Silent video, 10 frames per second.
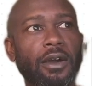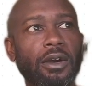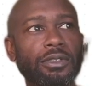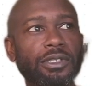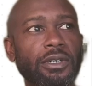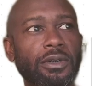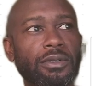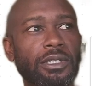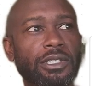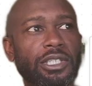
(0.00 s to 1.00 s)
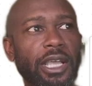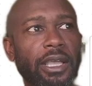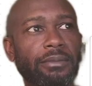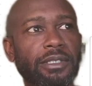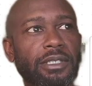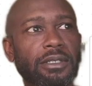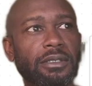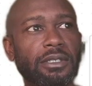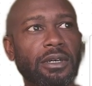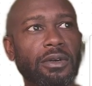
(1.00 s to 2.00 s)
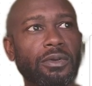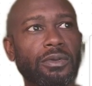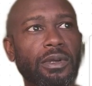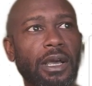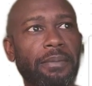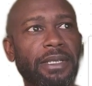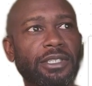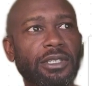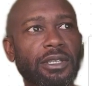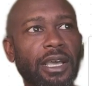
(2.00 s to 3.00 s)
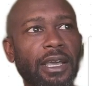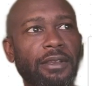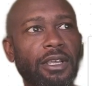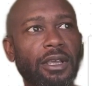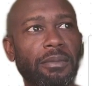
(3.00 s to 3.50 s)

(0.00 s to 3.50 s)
also the shapes so I mentioned that